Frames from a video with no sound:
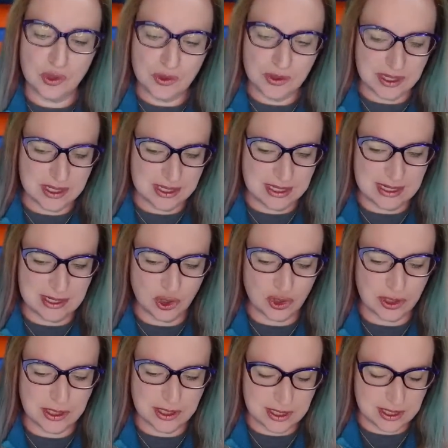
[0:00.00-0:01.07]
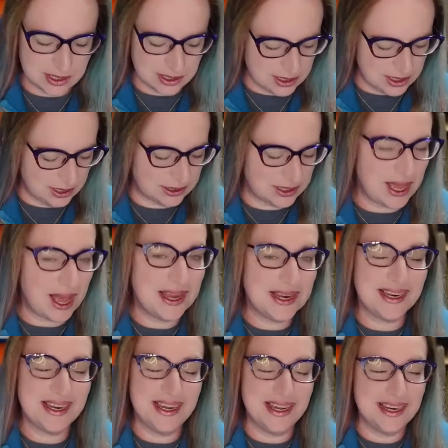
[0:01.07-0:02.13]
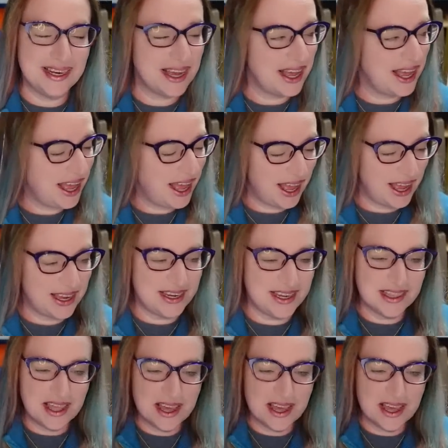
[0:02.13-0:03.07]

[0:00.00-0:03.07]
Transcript: Susan's interested at six. I need, I